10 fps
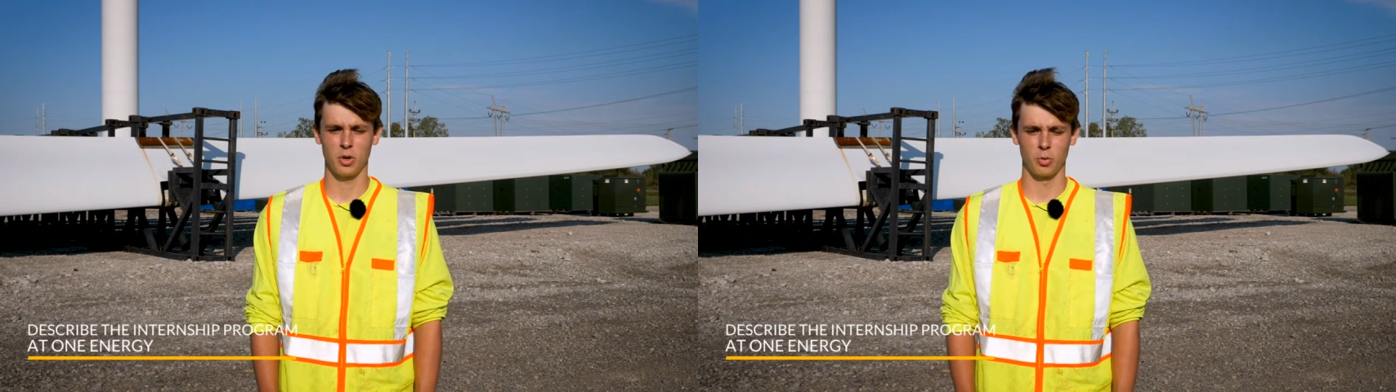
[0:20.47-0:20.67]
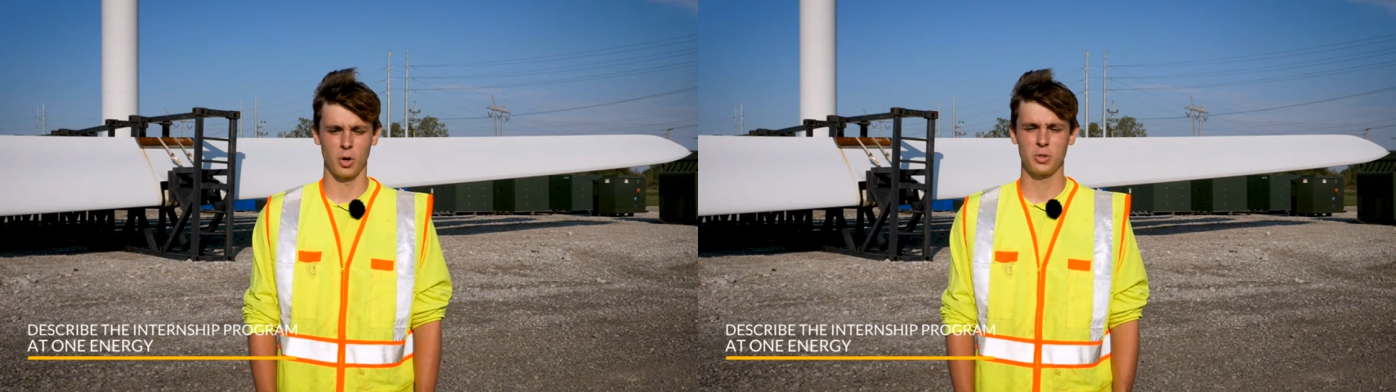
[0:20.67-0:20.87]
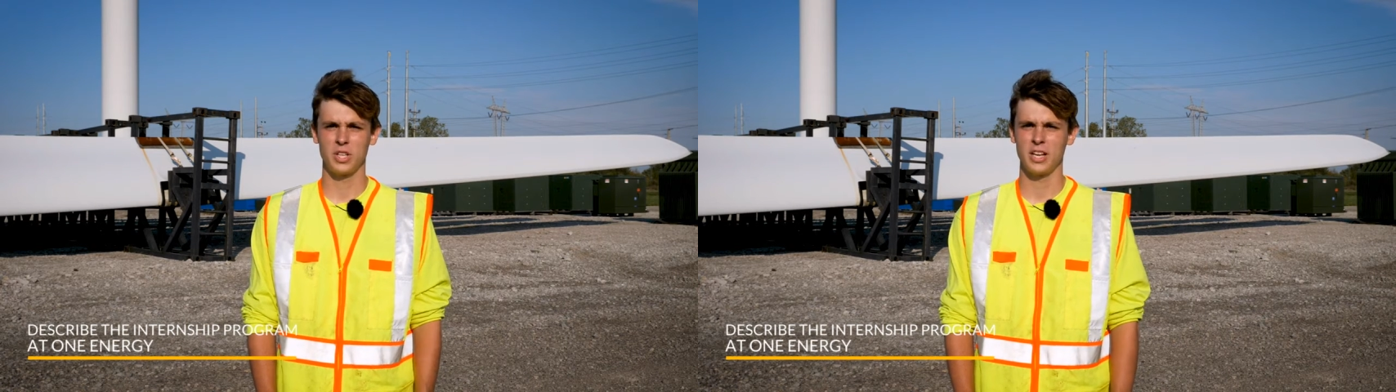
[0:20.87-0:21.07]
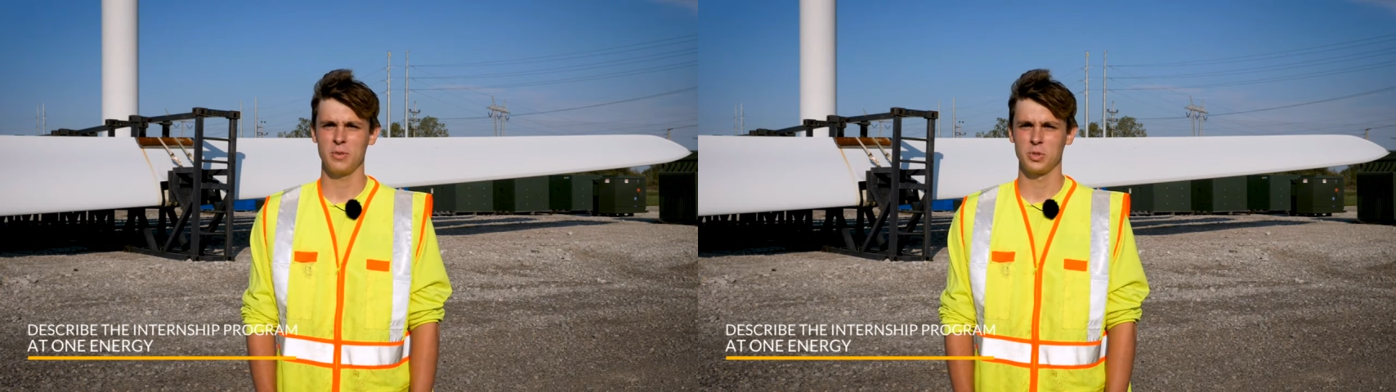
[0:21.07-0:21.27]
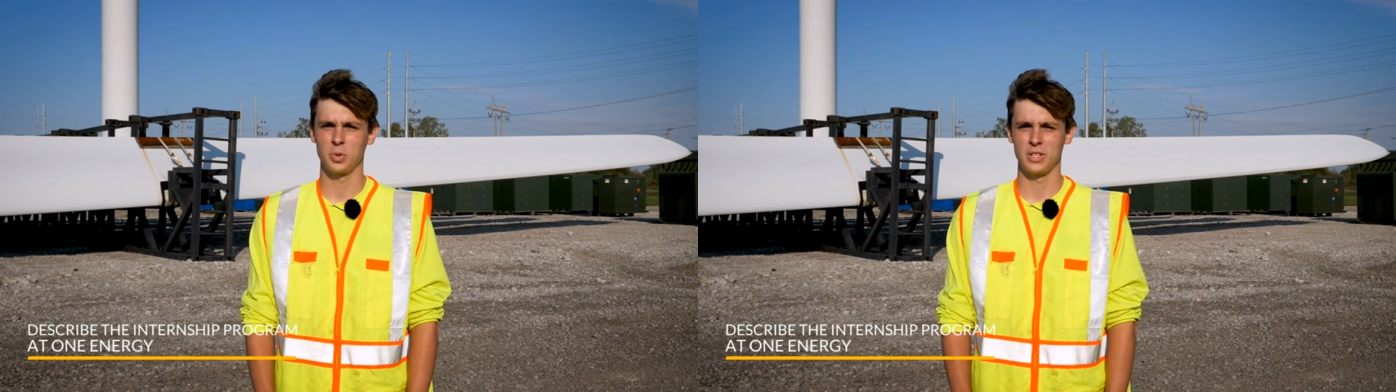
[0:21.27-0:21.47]

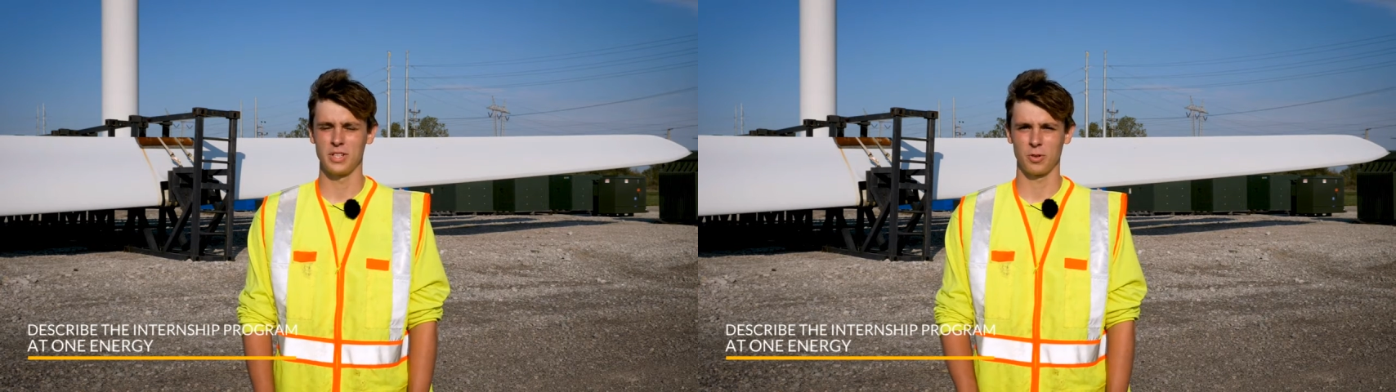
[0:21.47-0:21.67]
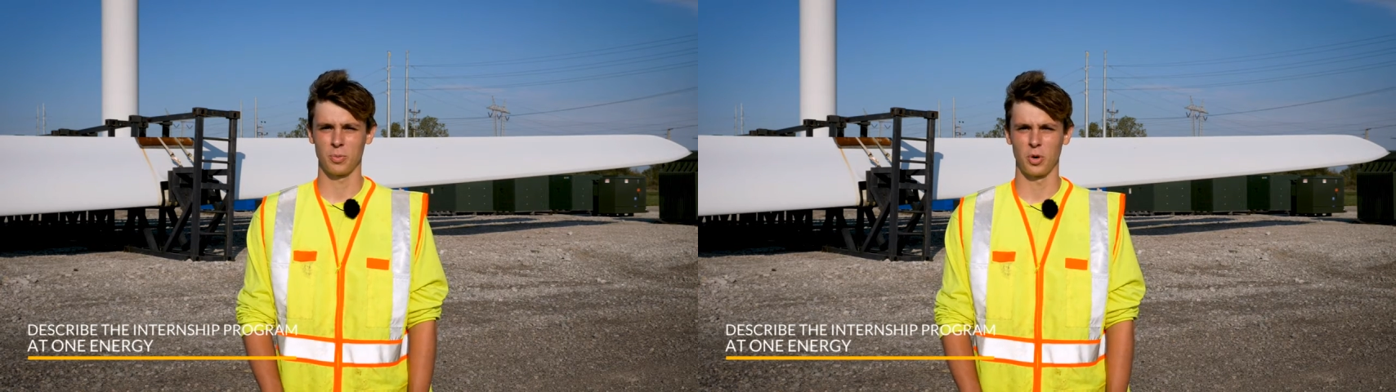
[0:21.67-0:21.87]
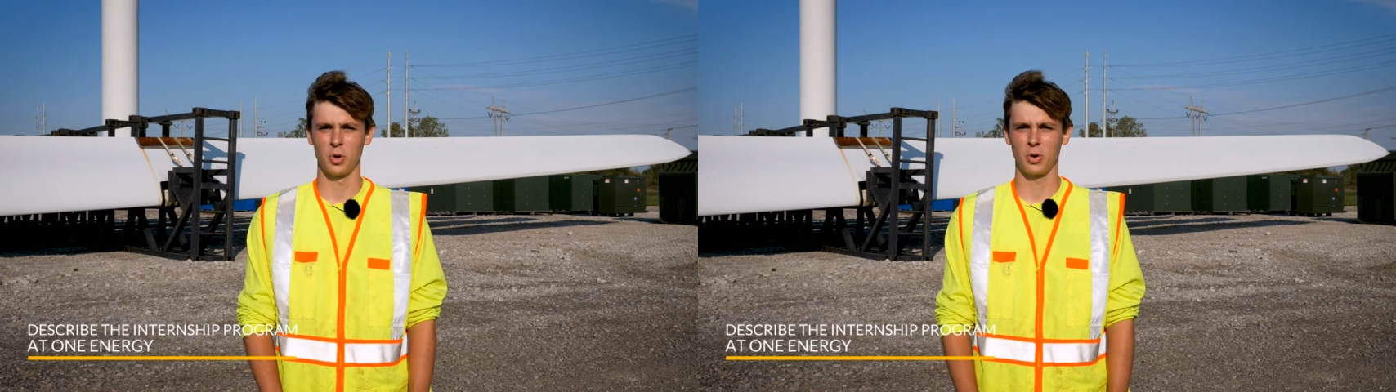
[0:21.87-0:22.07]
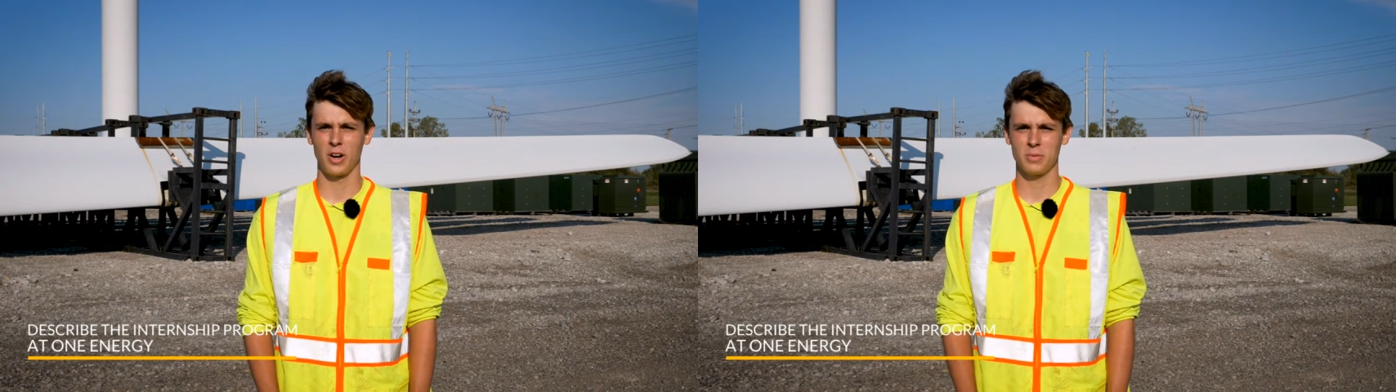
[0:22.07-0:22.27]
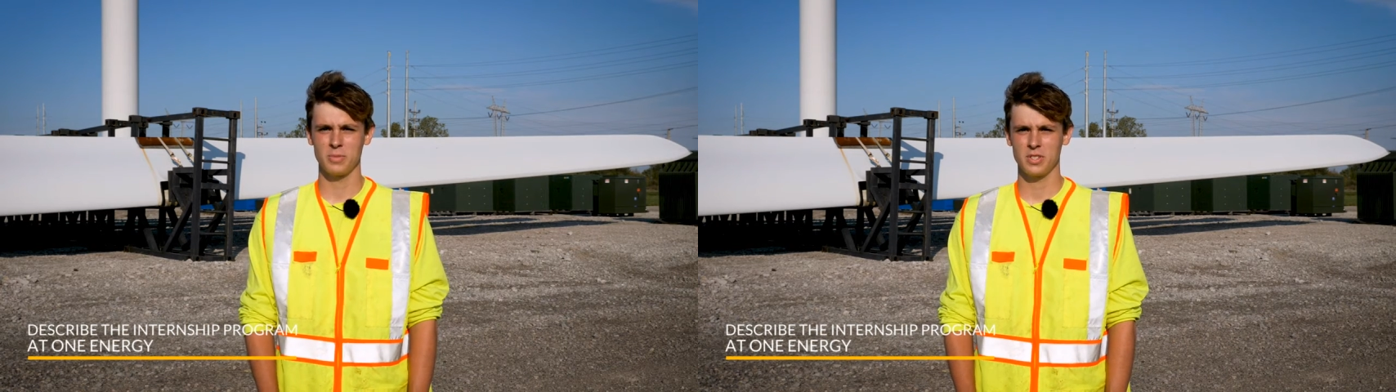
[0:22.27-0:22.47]
rotate between different
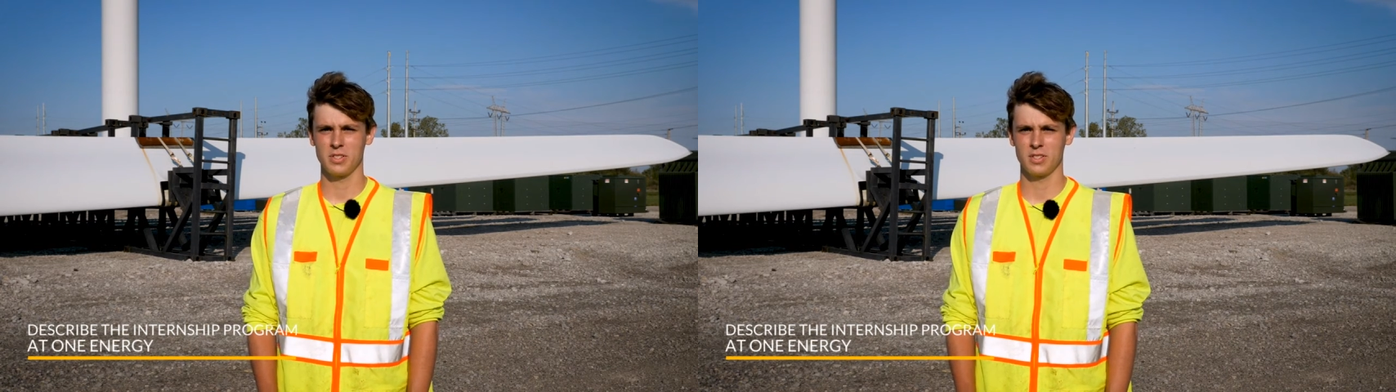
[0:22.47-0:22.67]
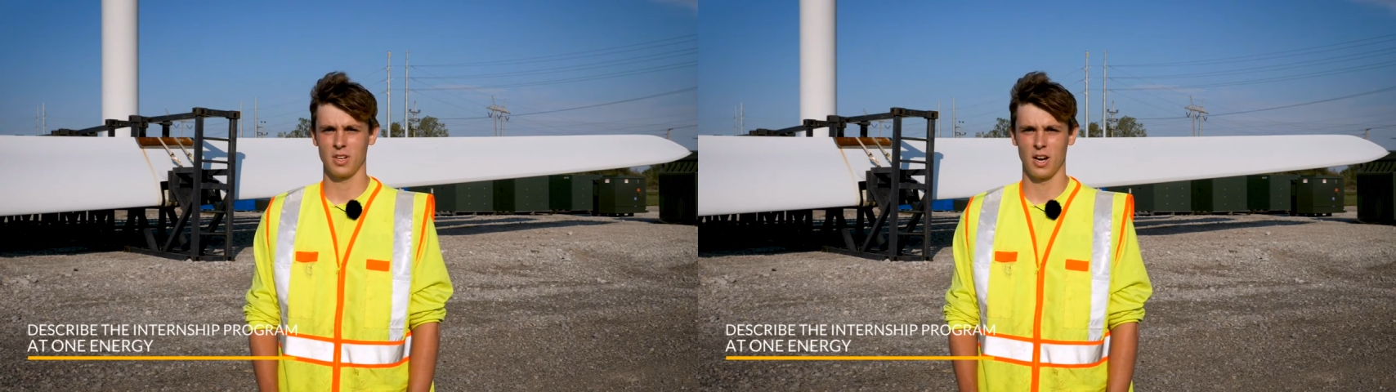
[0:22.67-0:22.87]
programs.